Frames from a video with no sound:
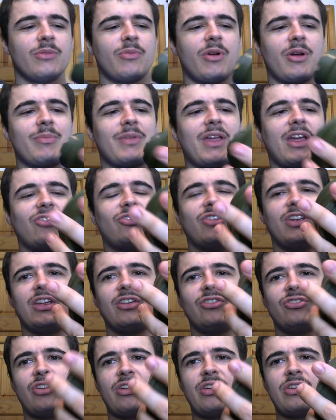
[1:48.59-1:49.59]
but I'm guessing
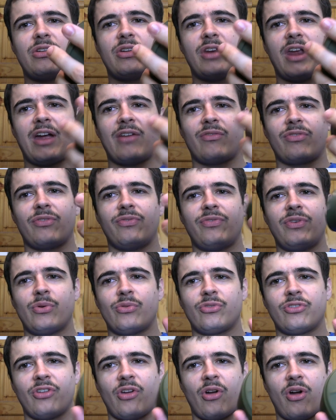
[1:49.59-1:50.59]
it's so you could have the
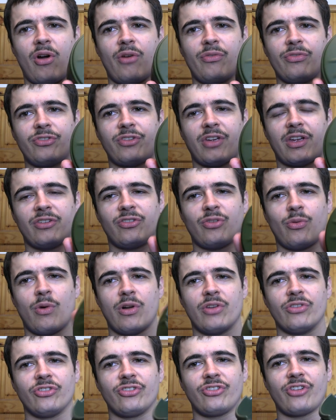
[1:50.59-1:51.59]
filter offset to
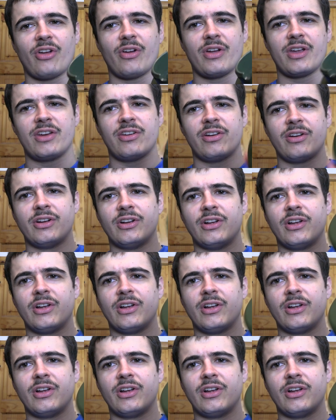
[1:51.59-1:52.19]
one side,